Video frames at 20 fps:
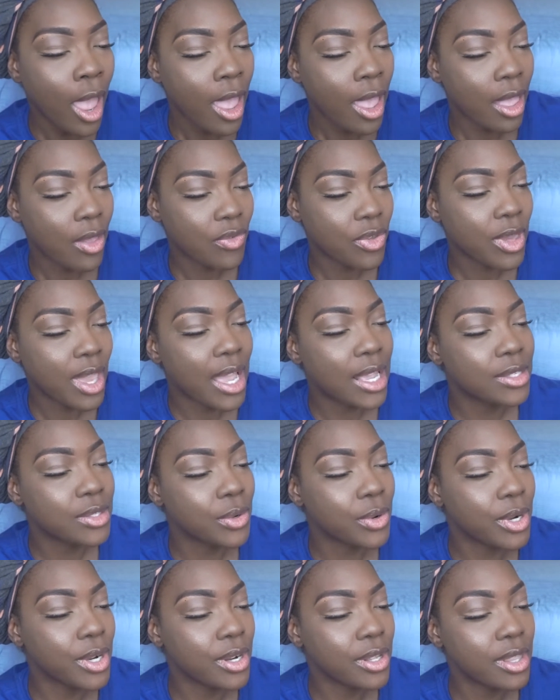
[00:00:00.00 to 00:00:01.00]
if you guys
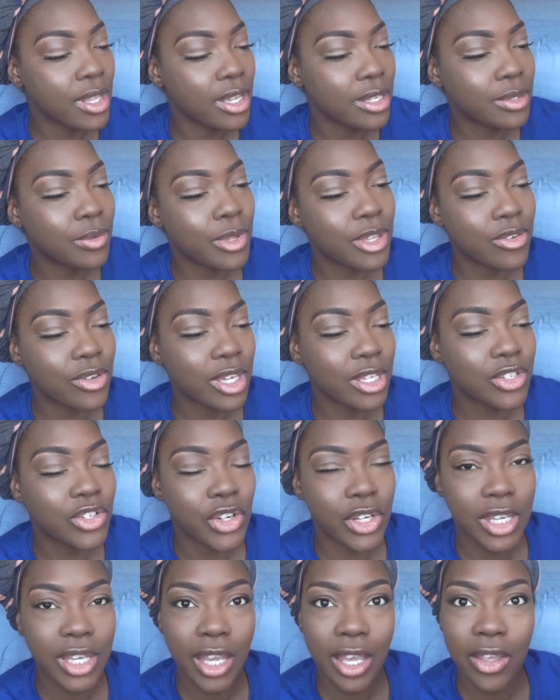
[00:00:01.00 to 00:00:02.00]
order this, when you get
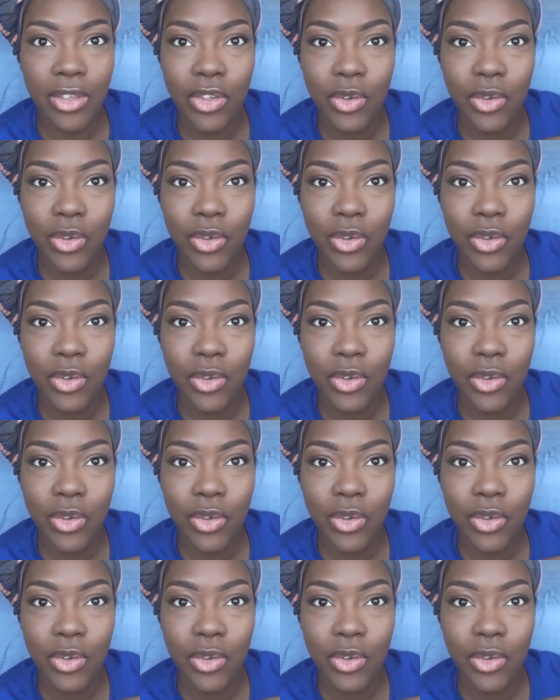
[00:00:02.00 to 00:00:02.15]
your kit,